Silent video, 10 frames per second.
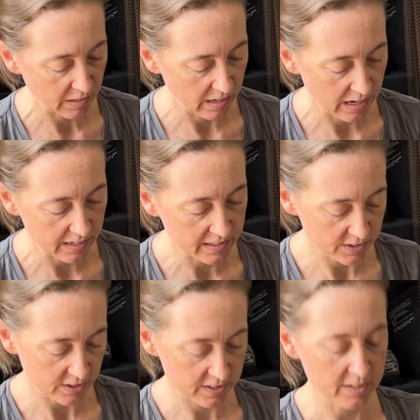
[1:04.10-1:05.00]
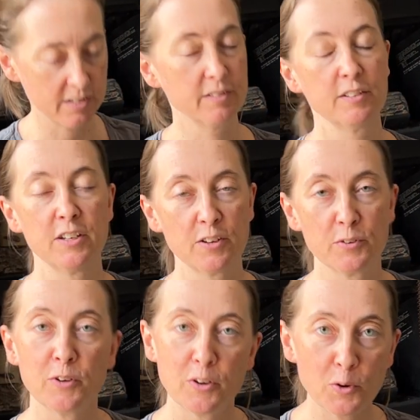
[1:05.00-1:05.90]
and it's just a, you know,
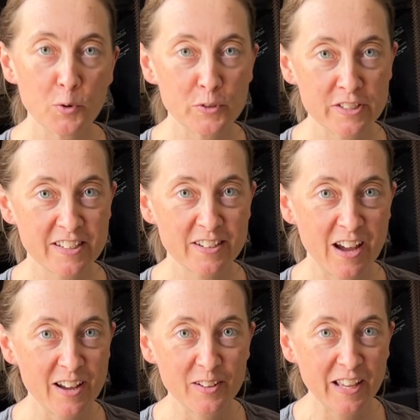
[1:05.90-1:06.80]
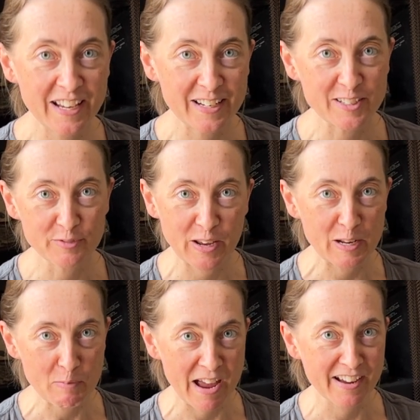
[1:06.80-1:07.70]
an old style 80s
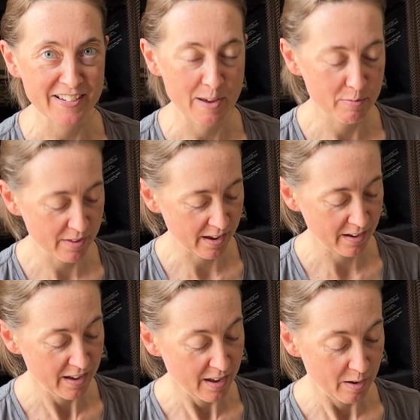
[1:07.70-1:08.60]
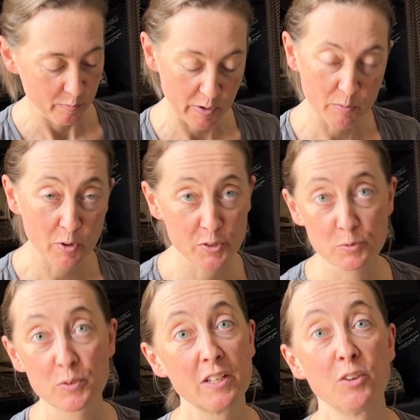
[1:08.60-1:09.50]
fanny pack type thing, but it works
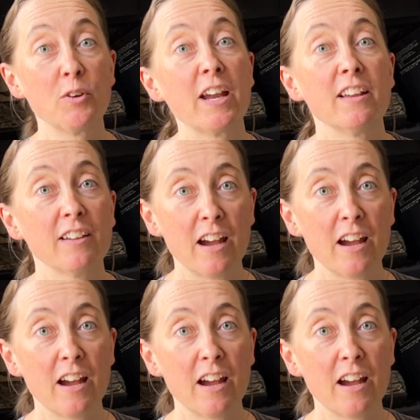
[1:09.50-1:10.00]
really great.